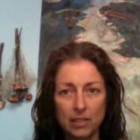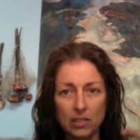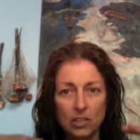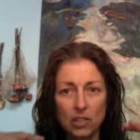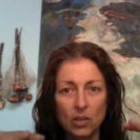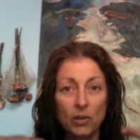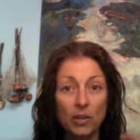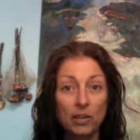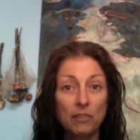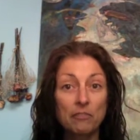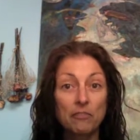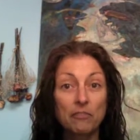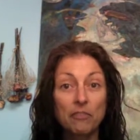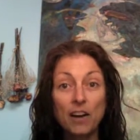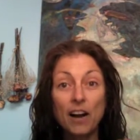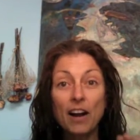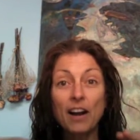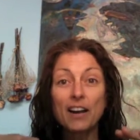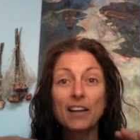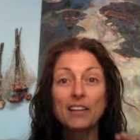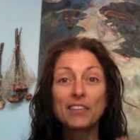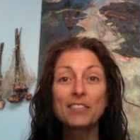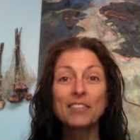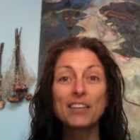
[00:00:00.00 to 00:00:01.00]
So in
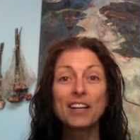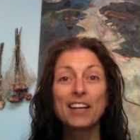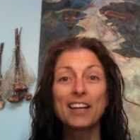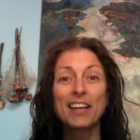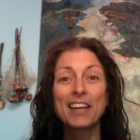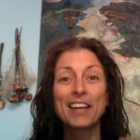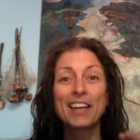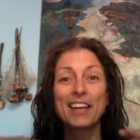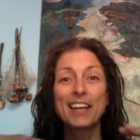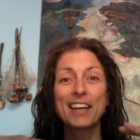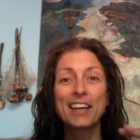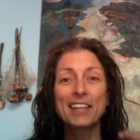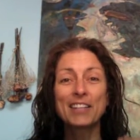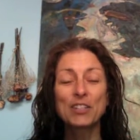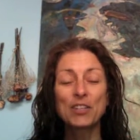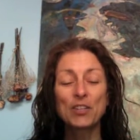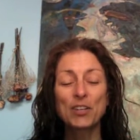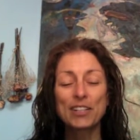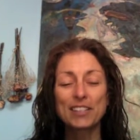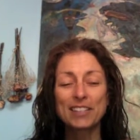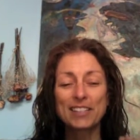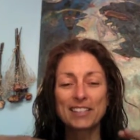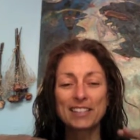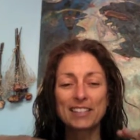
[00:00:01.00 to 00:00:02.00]
five, it
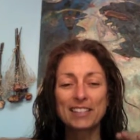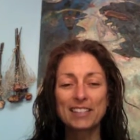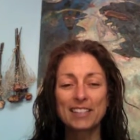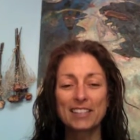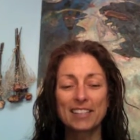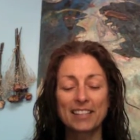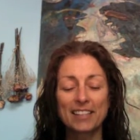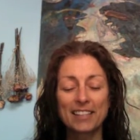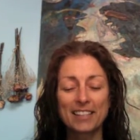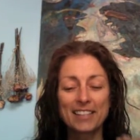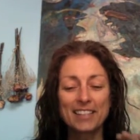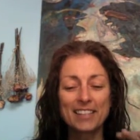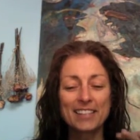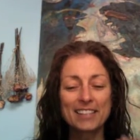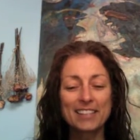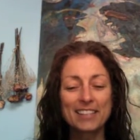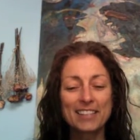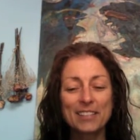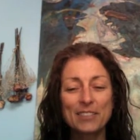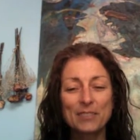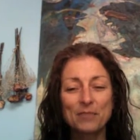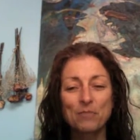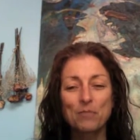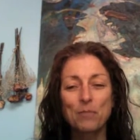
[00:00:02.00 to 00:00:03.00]
translates like
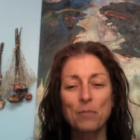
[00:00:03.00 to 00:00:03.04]
this.